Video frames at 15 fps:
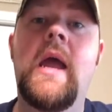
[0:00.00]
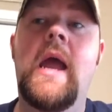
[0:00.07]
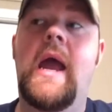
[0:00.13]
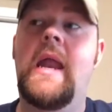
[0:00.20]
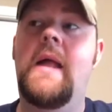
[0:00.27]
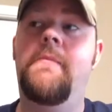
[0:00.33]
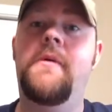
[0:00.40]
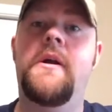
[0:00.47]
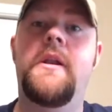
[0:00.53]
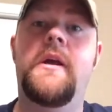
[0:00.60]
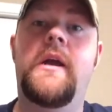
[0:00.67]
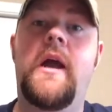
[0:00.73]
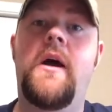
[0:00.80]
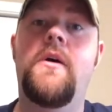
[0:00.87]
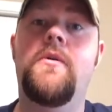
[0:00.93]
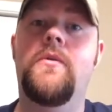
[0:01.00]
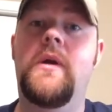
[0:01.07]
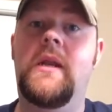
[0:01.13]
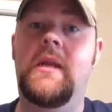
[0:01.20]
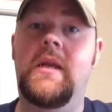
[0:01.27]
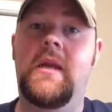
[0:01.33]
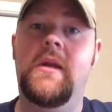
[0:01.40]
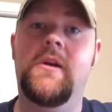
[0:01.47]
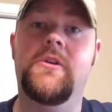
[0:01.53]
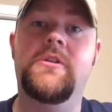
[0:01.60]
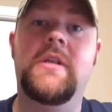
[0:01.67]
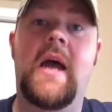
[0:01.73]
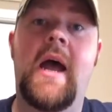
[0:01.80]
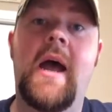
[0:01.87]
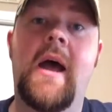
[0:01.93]
and I'm going to go in a year's
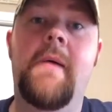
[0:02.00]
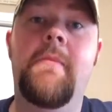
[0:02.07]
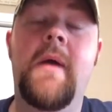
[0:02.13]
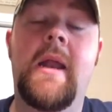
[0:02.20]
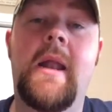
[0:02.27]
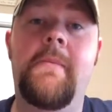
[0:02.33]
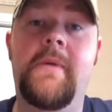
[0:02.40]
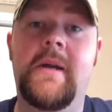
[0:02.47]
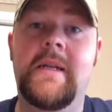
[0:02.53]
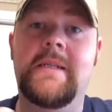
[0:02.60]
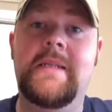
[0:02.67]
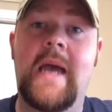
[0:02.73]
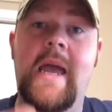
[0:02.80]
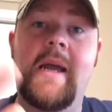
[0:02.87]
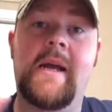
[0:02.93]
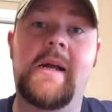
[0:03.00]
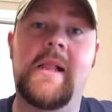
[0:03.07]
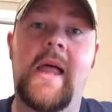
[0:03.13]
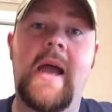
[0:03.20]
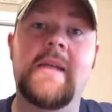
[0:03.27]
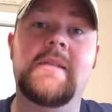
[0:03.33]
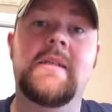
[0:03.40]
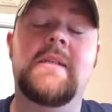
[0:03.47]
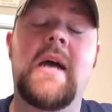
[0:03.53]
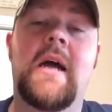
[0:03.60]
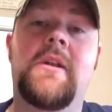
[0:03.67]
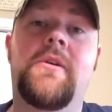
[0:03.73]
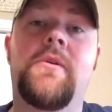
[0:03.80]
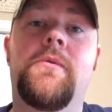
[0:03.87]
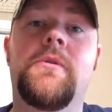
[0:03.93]
time and I'm going to take a class at
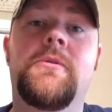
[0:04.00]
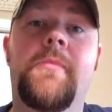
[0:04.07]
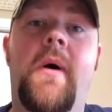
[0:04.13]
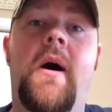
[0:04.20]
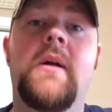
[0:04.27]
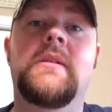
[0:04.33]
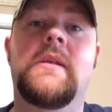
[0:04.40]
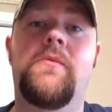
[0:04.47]
Tactical Response.